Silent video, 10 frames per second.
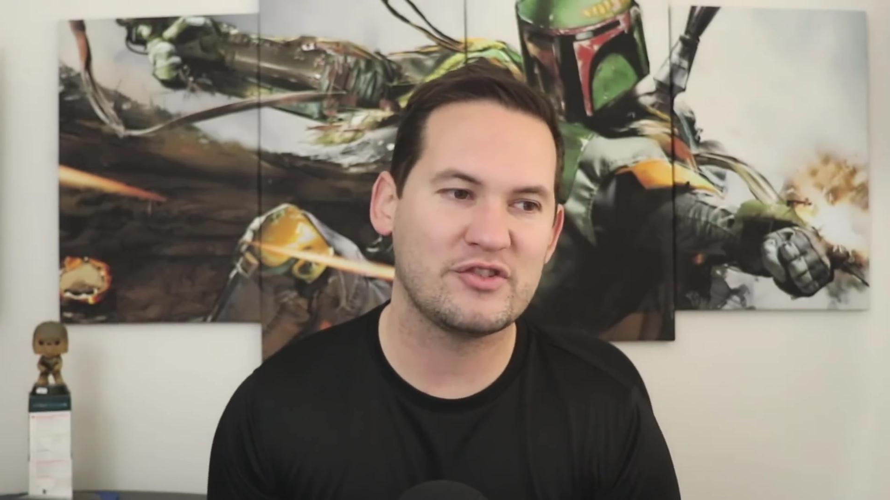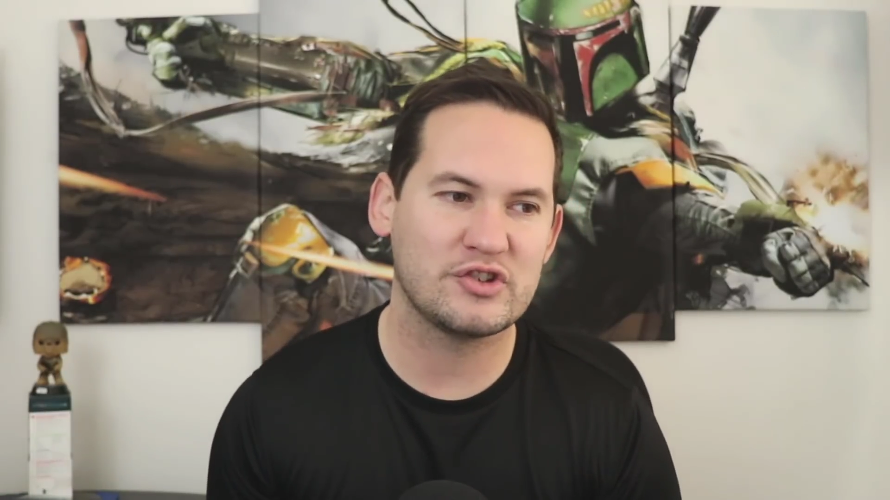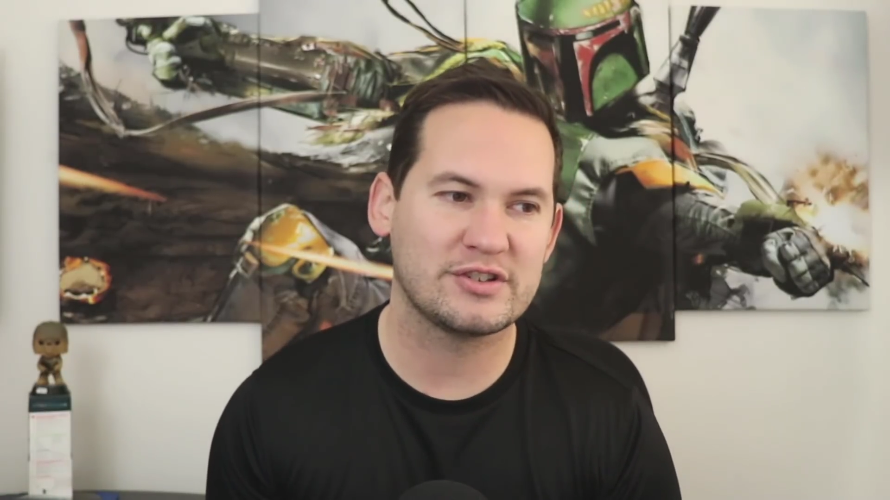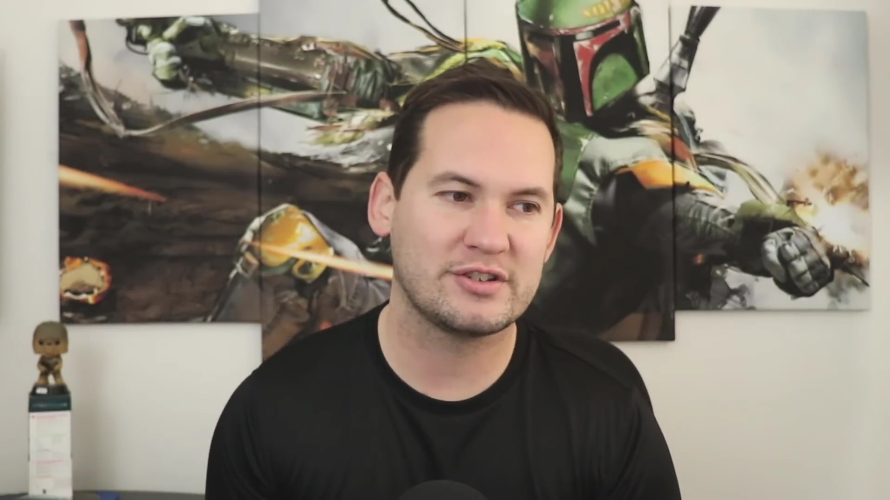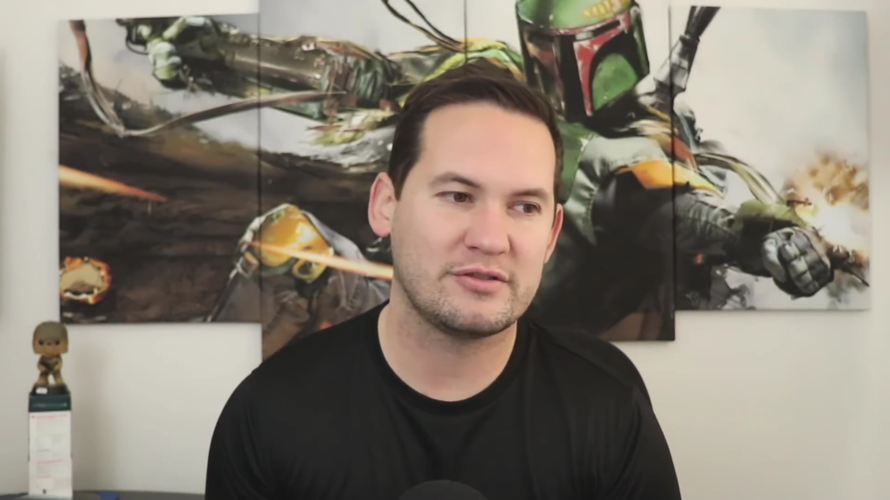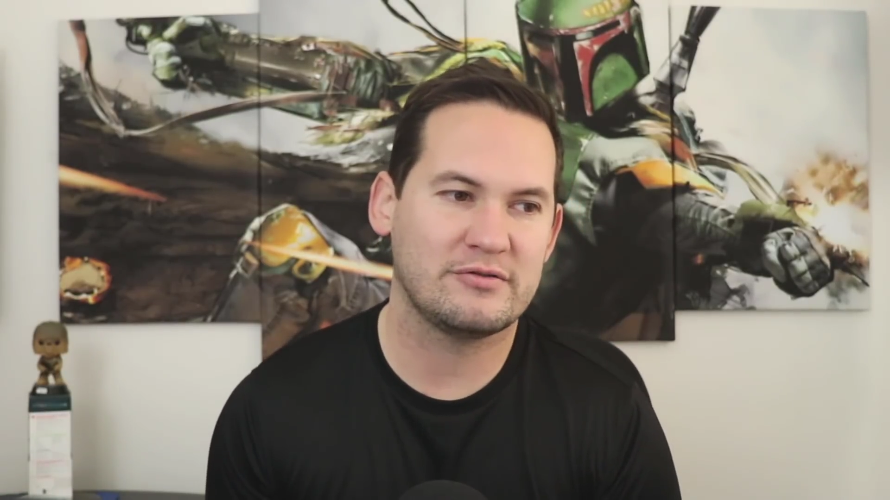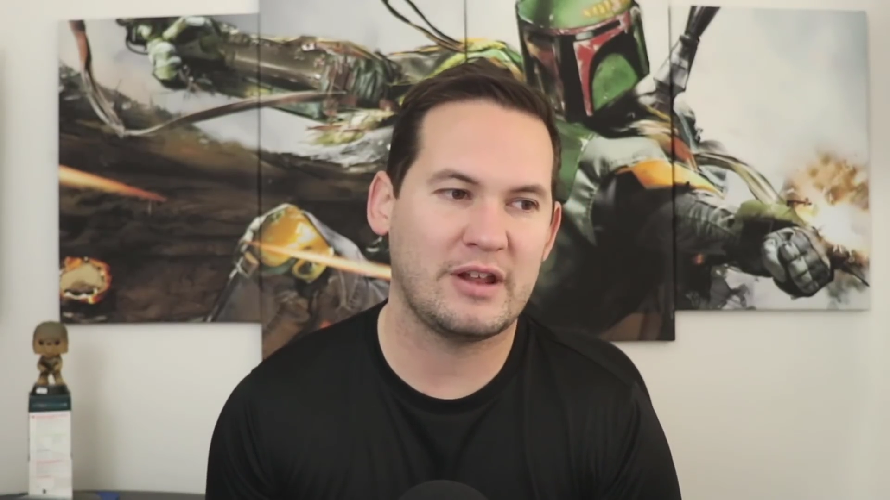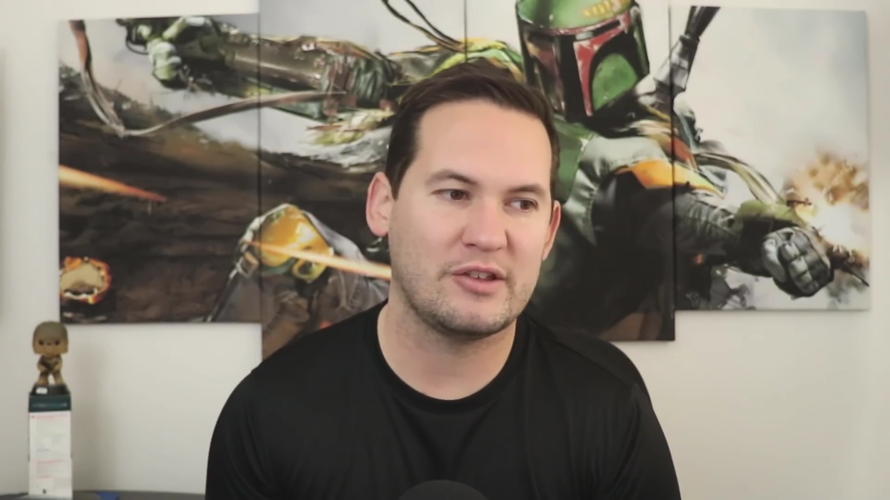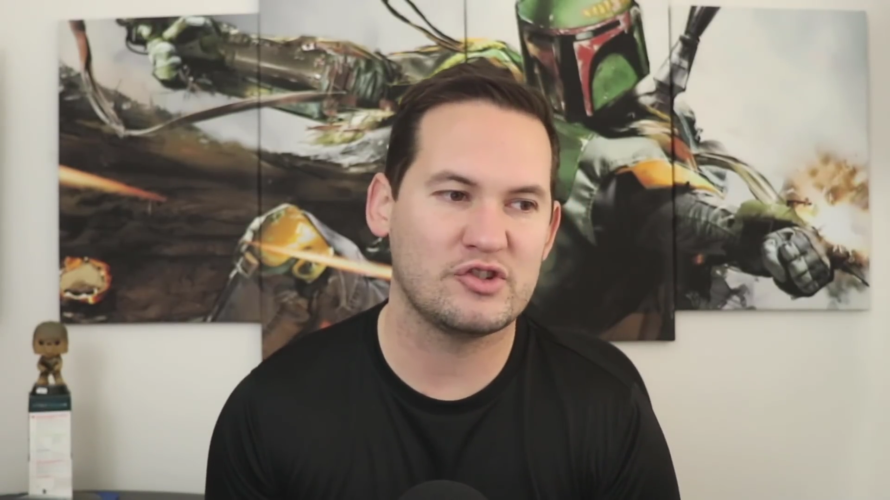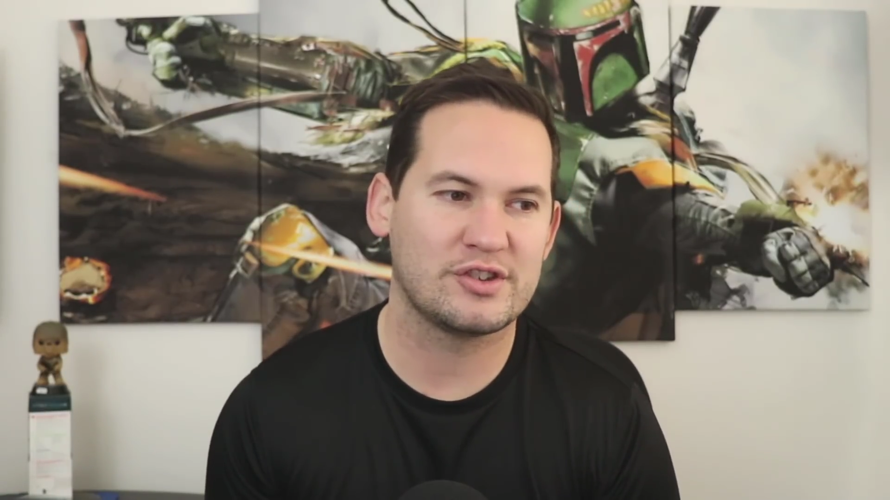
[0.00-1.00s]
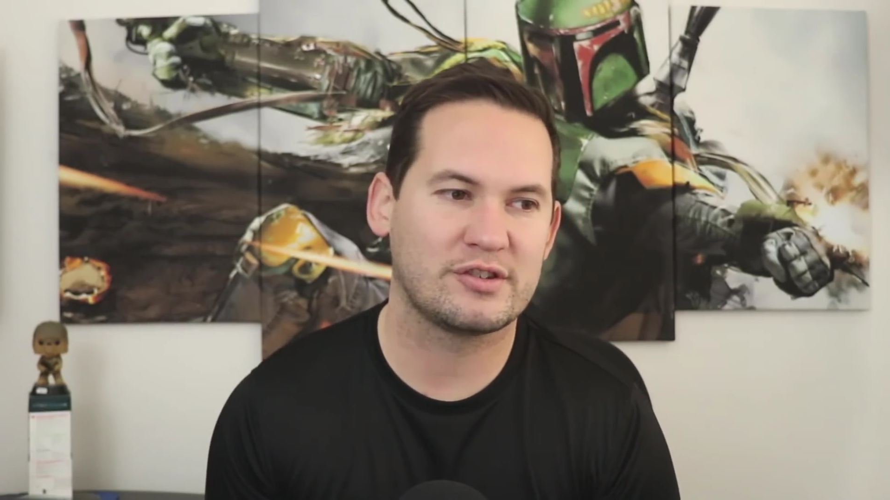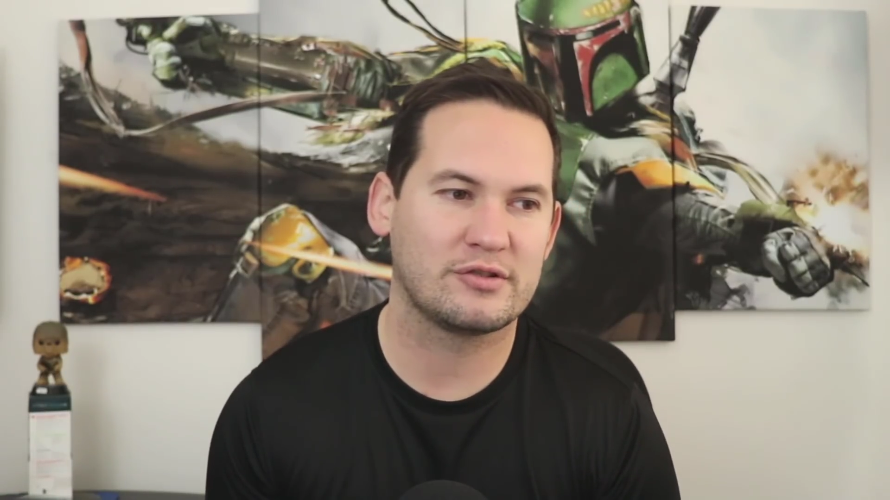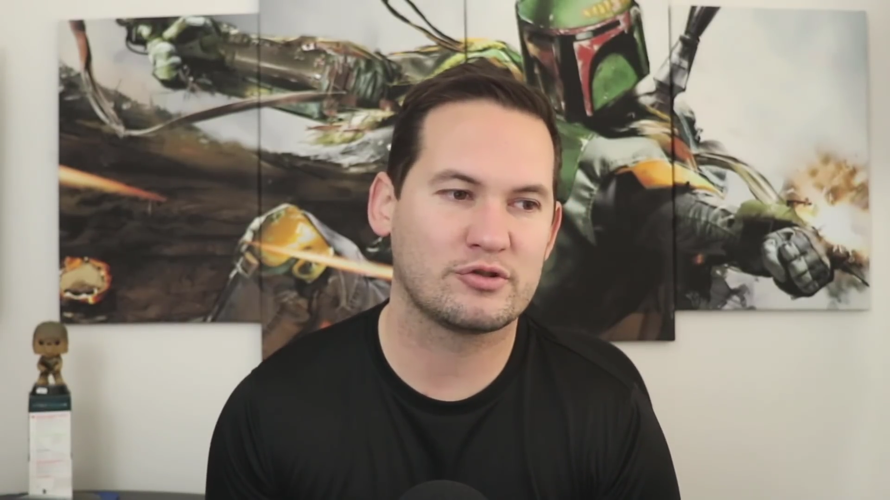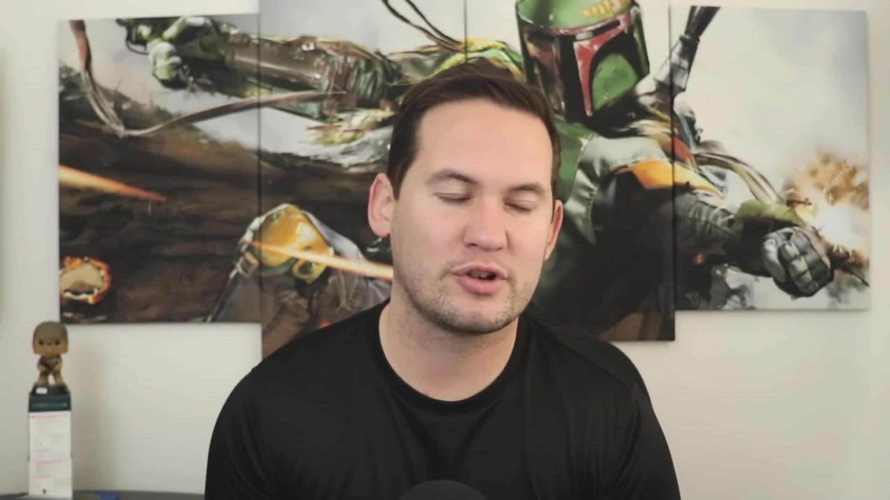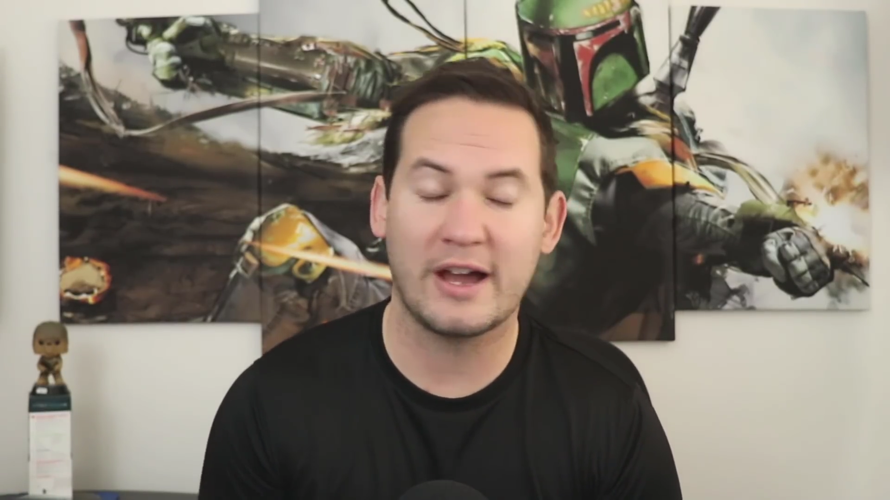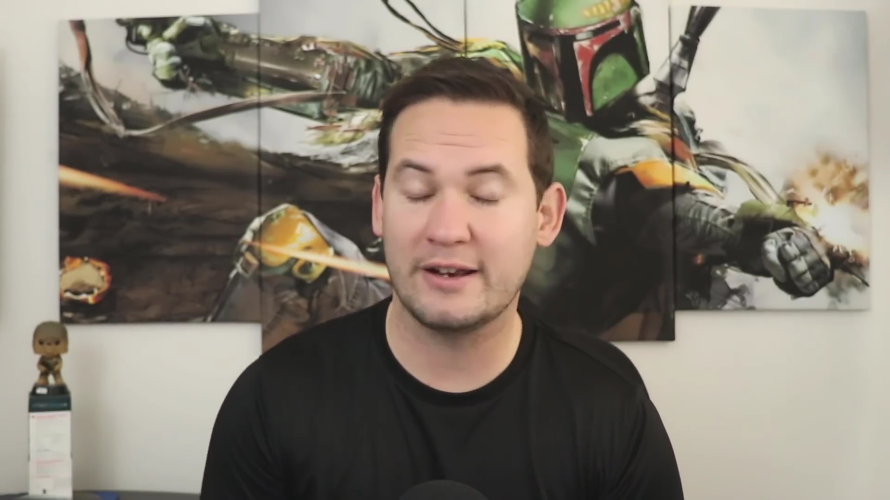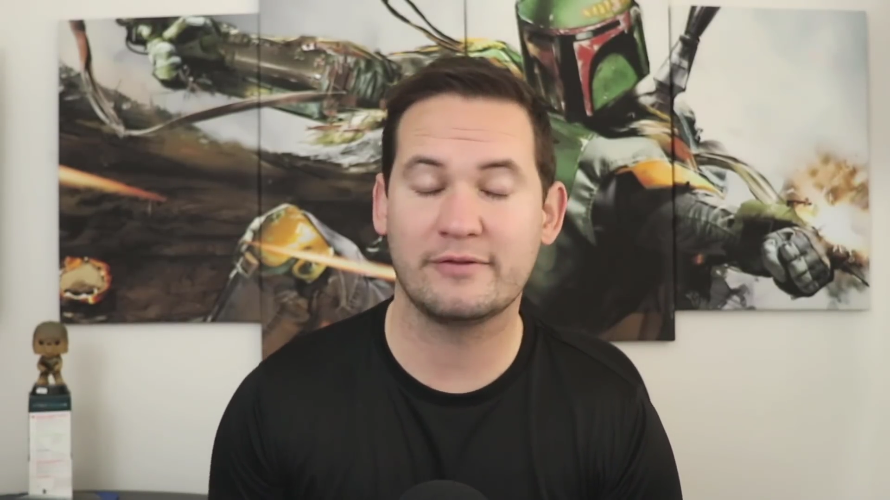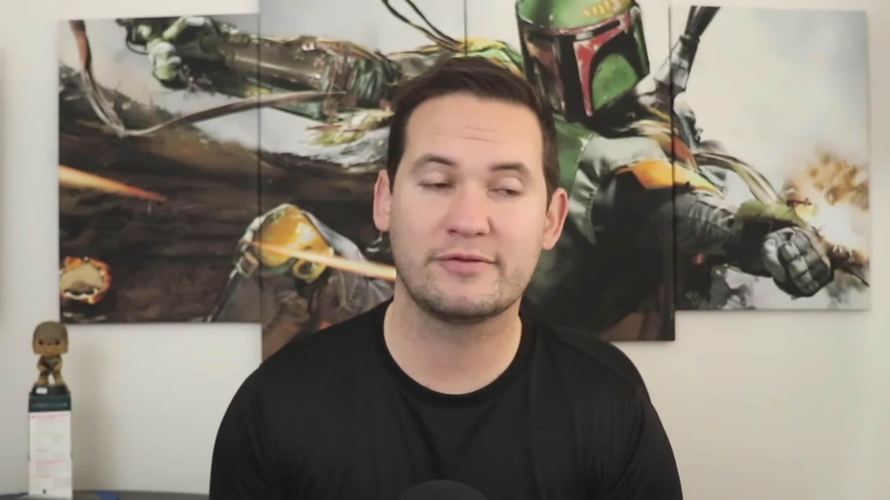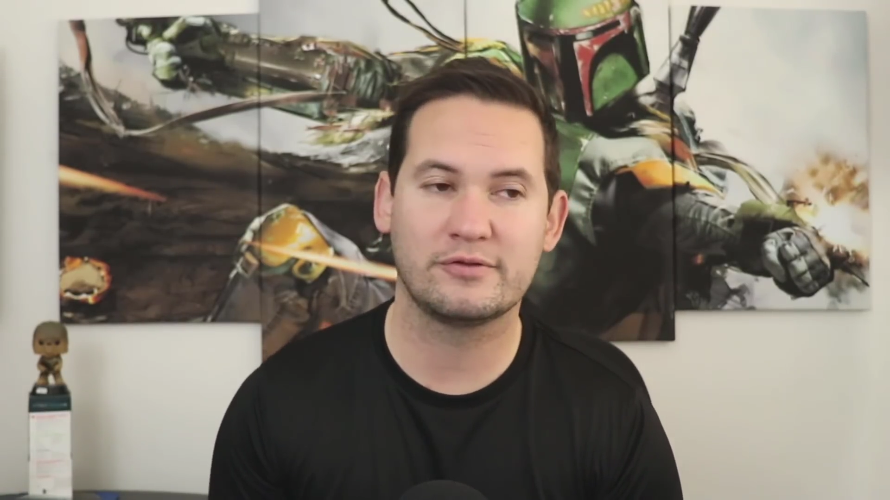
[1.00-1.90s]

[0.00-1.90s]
just kind of,